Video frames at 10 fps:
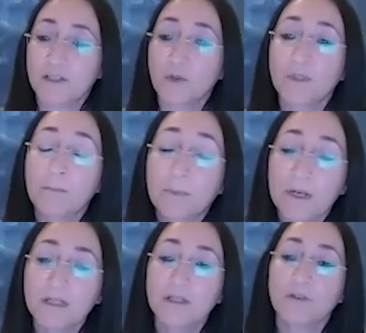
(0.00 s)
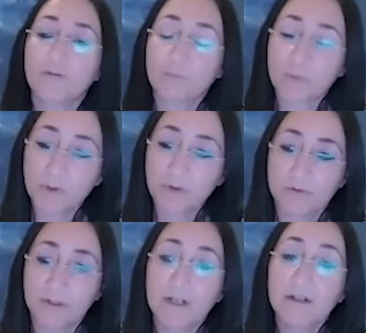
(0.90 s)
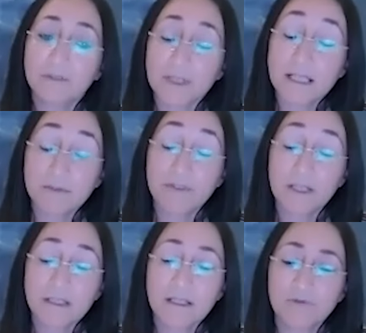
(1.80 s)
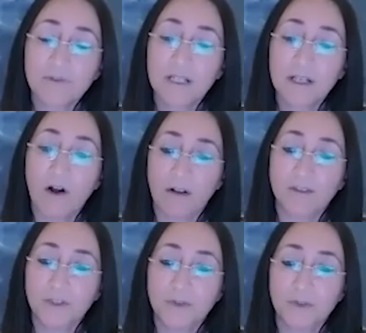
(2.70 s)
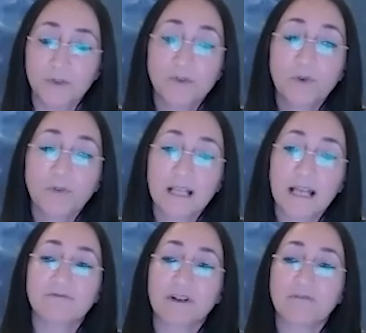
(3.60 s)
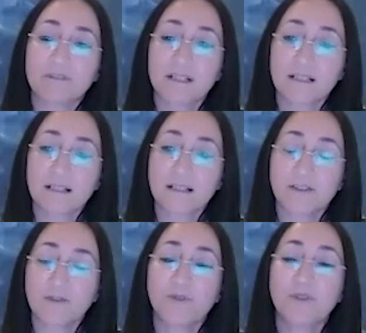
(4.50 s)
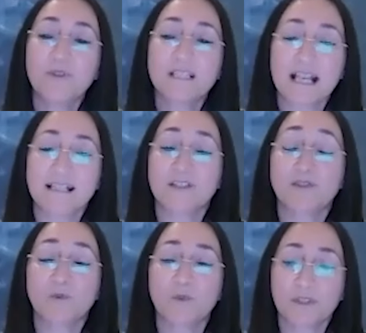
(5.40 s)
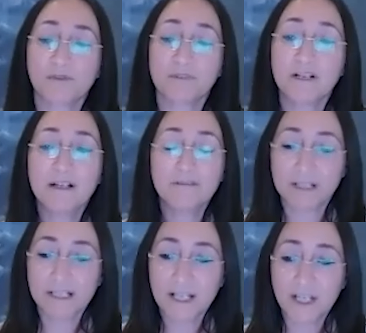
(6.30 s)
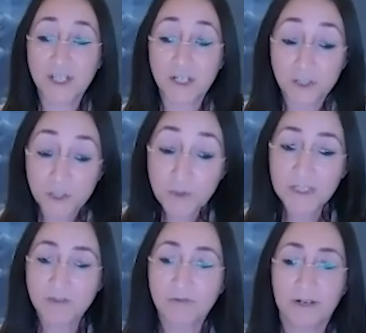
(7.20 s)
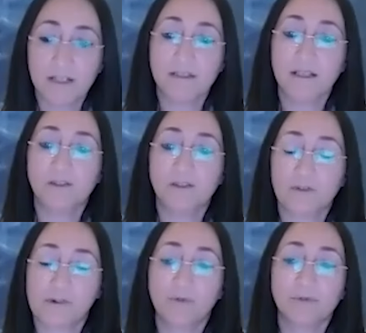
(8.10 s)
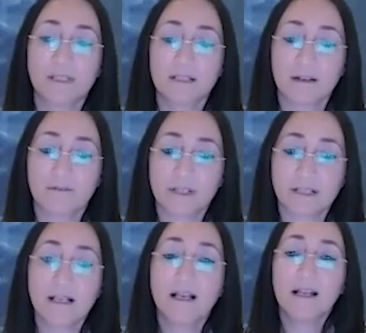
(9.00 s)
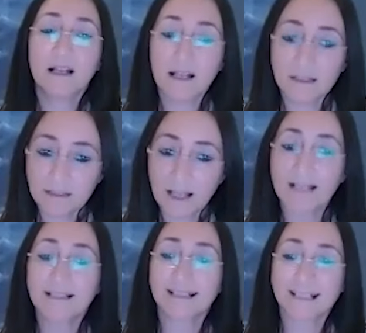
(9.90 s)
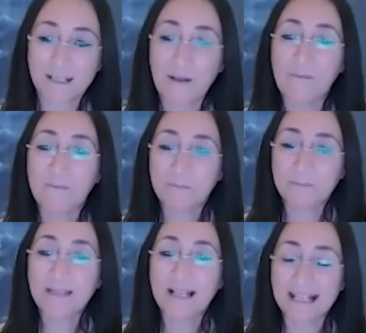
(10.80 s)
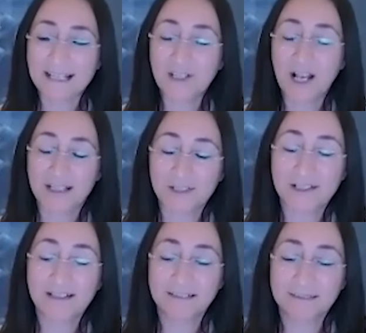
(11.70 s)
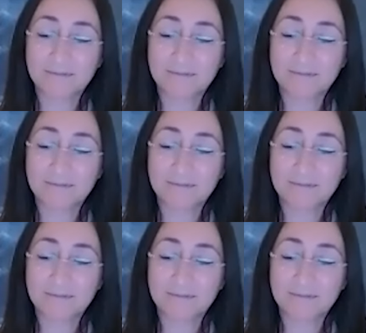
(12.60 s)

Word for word: So the burden of proof for this field is really on you. You don't have references to use as a source of validation. You need to validate your own discoveries. And that's that's challenging.